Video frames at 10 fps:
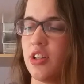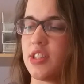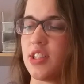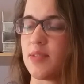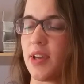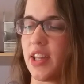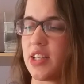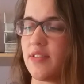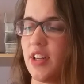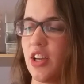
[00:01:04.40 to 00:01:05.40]
since my
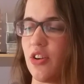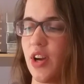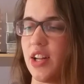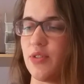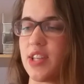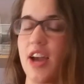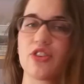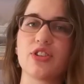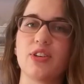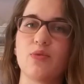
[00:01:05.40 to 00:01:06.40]
last video, and it was
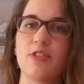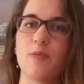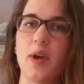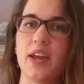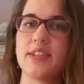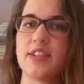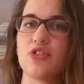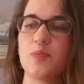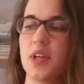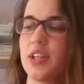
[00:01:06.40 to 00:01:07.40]
actually one of my
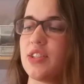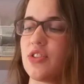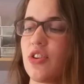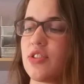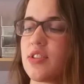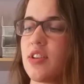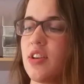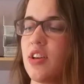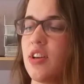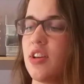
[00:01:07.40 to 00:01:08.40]
Stitch Mania starts.
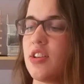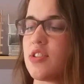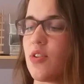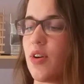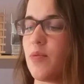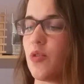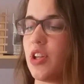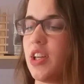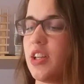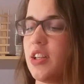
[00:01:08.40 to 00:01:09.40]
So I'm
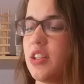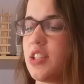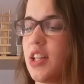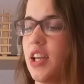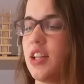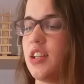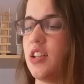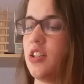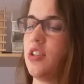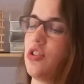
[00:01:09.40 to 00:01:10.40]
really delighted
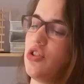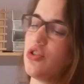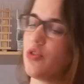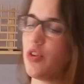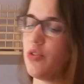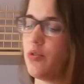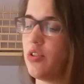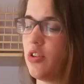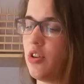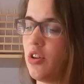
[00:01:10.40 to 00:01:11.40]
to show you